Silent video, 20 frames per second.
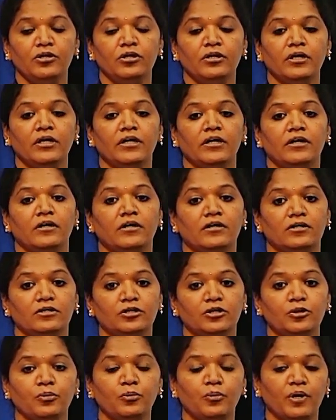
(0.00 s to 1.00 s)

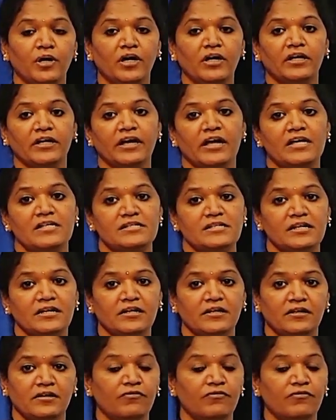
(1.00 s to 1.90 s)
to work as a